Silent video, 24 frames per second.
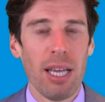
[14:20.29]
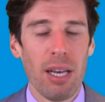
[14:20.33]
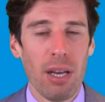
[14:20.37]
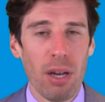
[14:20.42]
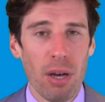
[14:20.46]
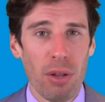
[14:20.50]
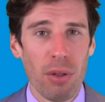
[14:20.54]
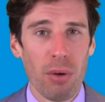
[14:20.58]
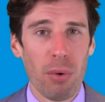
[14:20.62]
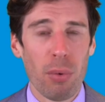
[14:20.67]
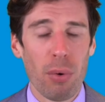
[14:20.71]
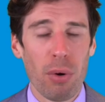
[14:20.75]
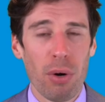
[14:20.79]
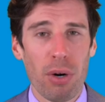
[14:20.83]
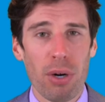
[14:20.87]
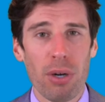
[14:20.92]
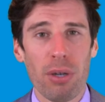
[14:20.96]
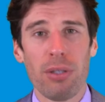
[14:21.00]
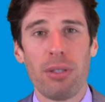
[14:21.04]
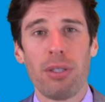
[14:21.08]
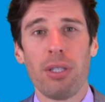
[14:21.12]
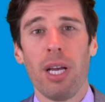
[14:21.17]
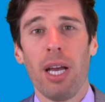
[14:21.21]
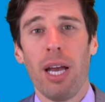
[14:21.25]
In other
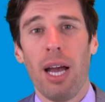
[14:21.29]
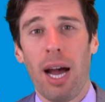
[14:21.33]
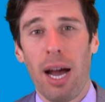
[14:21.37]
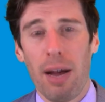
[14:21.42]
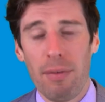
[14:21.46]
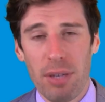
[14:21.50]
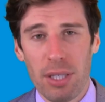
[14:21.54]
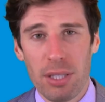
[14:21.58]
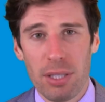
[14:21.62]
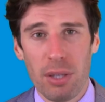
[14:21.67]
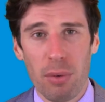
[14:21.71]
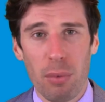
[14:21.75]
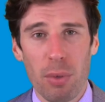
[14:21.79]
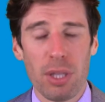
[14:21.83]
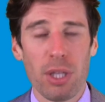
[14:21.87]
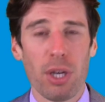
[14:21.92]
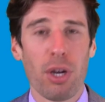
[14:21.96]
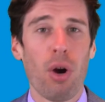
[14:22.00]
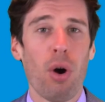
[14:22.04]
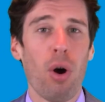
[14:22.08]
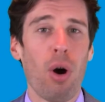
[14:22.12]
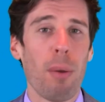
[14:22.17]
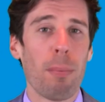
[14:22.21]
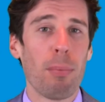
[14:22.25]
words, obviously, what the
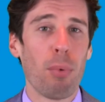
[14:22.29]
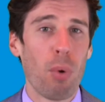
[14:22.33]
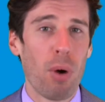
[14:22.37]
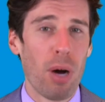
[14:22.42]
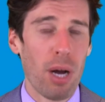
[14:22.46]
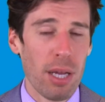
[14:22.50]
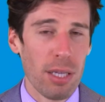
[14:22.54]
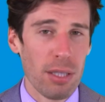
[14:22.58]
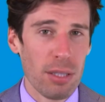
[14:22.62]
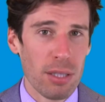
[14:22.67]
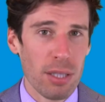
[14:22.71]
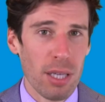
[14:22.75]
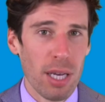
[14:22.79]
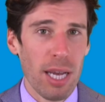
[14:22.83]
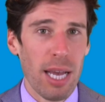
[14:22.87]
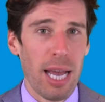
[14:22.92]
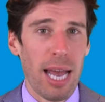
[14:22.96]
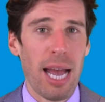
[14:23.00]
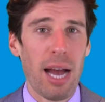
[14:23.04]
co op wants,